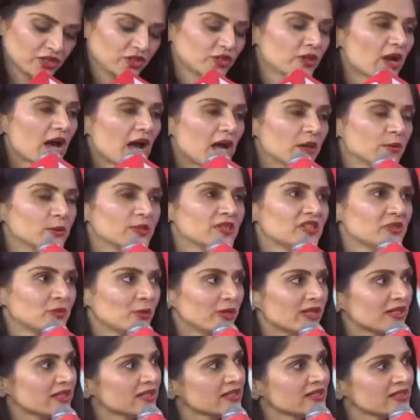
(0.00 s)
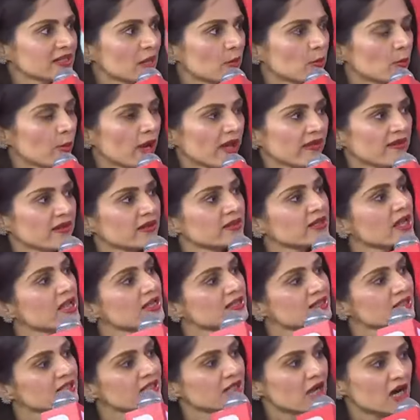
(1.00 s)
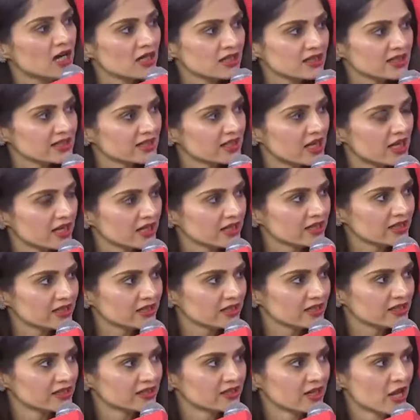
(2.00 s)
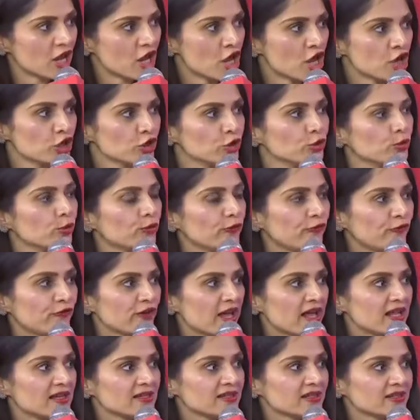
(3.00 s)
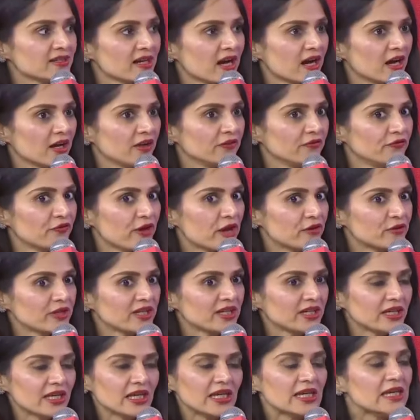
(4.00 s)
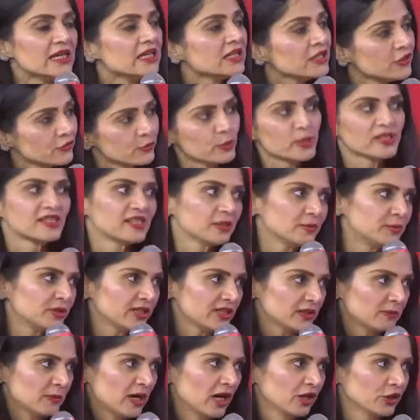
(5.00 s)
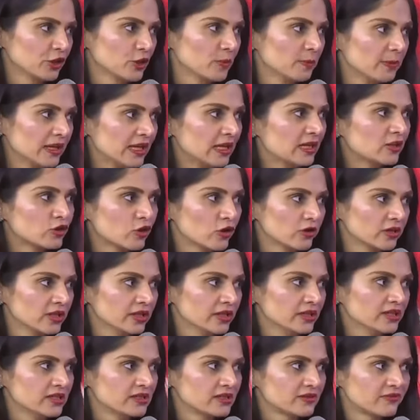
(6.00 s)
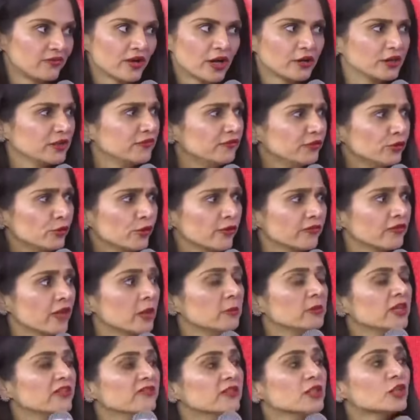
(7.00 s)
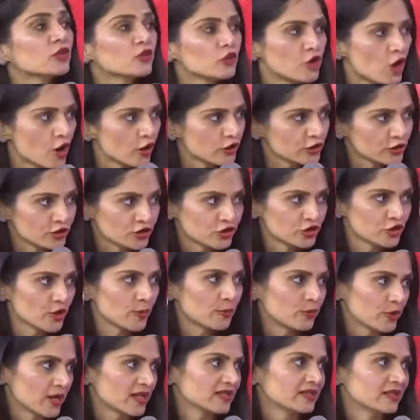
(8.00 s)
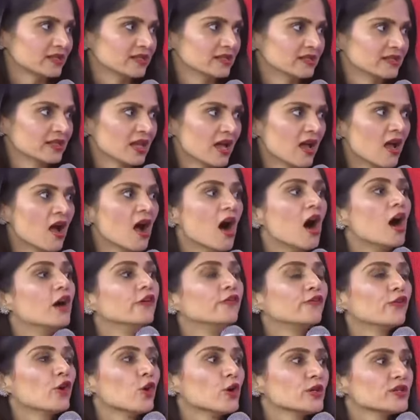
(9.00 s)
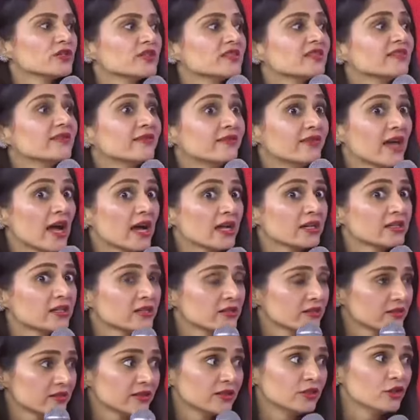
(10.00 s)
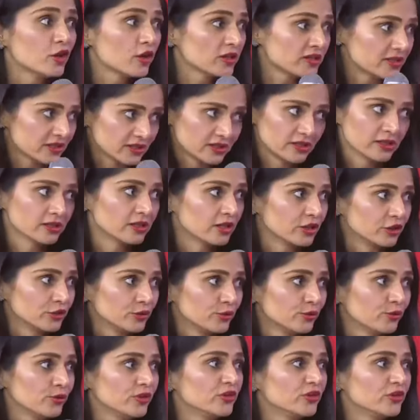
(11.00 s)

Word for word: You know, I was reading somewhere that as a young scientist, you felt uh, very invisible among your male colleagues. Very few of them even acknowledged your presence. Of course, that did not deter you.